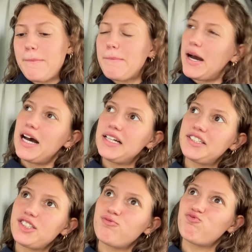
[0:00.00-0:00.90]

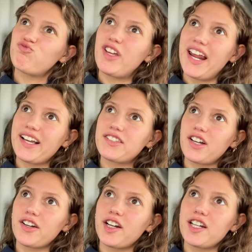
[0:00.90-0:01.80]
But did I get
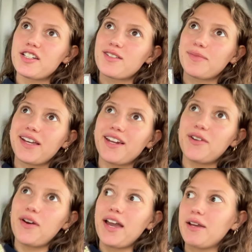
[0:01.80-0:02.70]
suckered into something
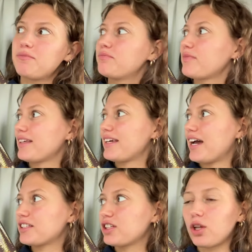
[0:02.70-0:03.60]
anyway?
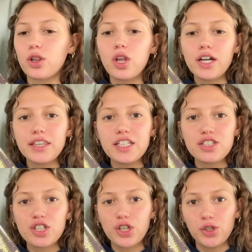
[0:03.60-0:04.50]
Yes. Look at
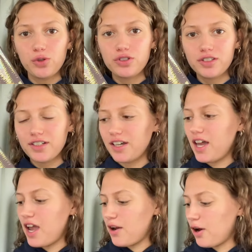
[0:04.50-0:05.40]
this cute
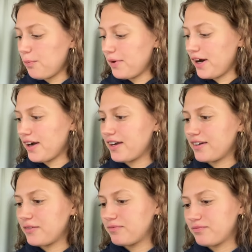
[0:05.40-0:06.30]
notebook.
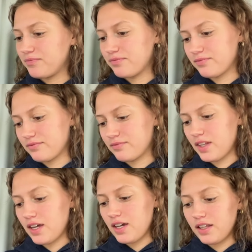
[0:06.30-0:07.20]

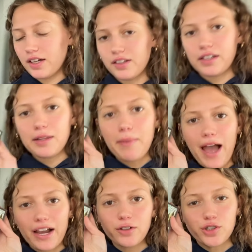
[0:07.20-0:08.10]
Like, look at the
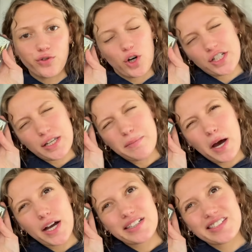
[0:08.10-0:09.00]
back. It was 14
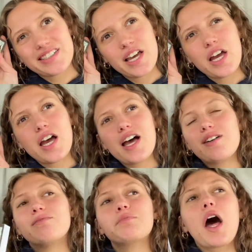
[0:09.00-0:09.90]
bucks.
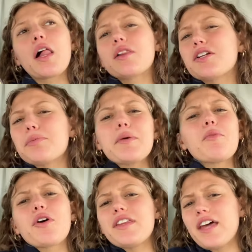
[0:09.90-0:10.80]
A little bit
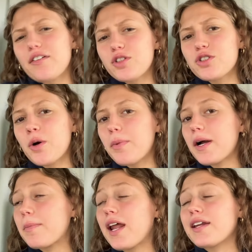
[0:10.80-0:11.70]
more than the average notebook,
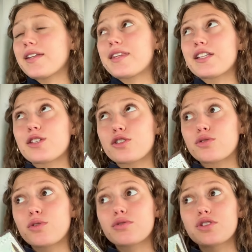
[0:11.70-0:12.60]
but I didn't think this
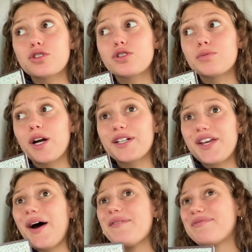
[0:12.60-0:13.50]
one was too
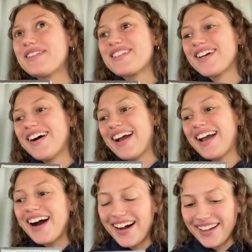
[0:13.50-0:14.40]
marked up, so I
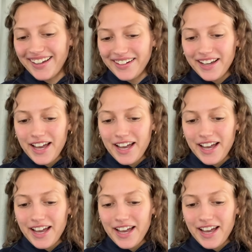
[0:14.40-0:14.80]
got it.